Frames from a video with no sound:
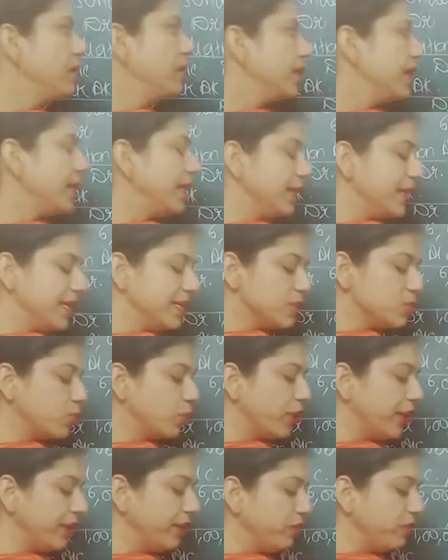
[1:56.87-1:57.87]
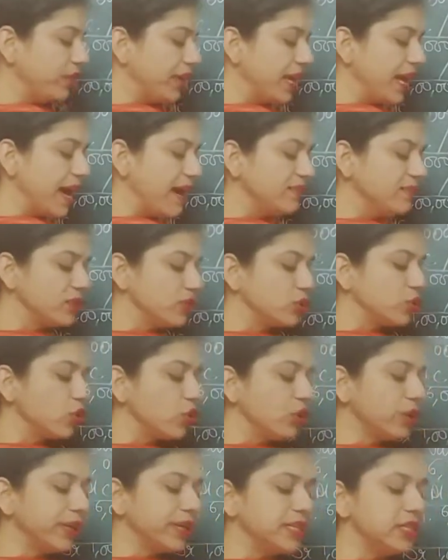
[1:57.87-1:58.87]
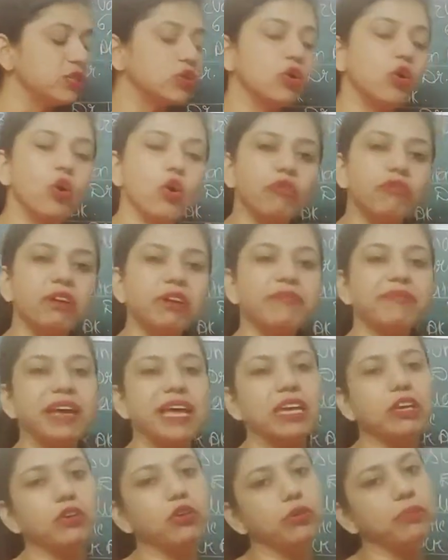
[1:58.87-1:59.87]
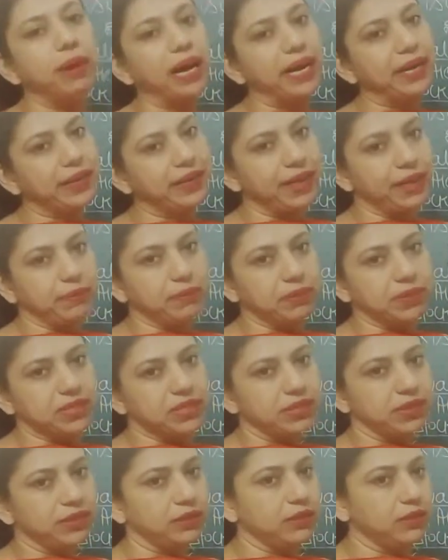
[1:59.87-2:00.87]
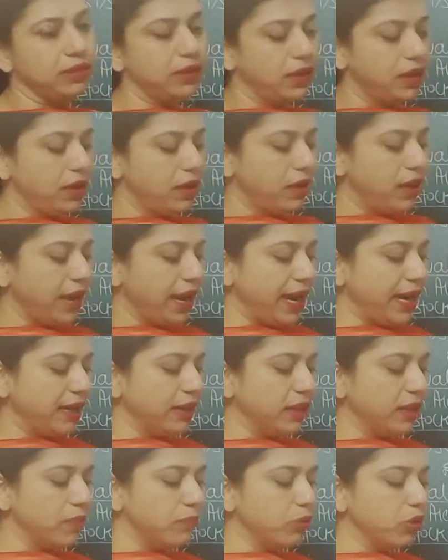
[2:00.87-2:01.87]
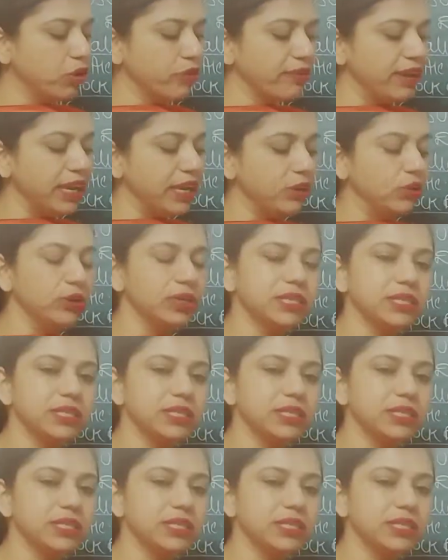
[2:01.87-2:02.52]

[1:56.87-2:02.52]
In next point, we have stock is overvalued by 10% and the book value is